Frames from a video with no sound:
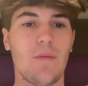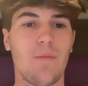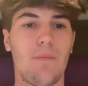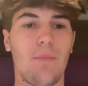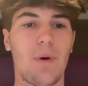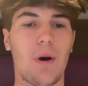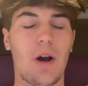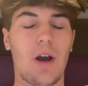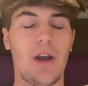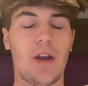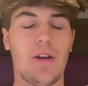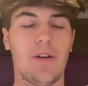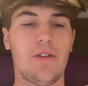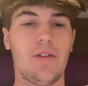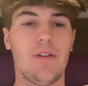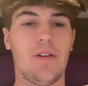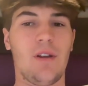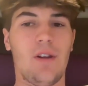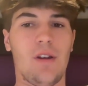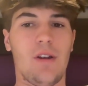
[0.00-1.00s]
but
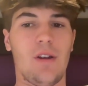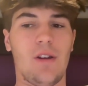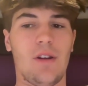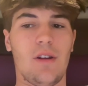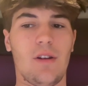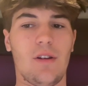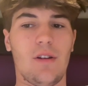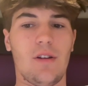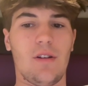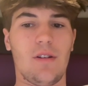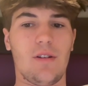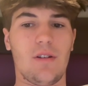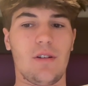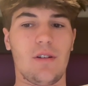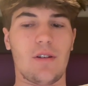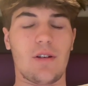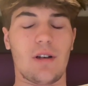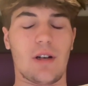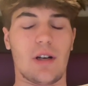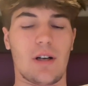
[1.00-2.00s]

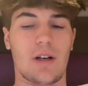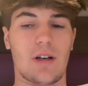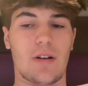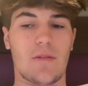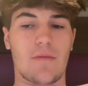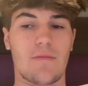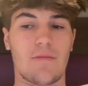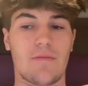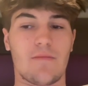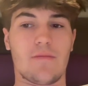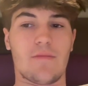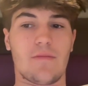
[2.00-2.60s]
um,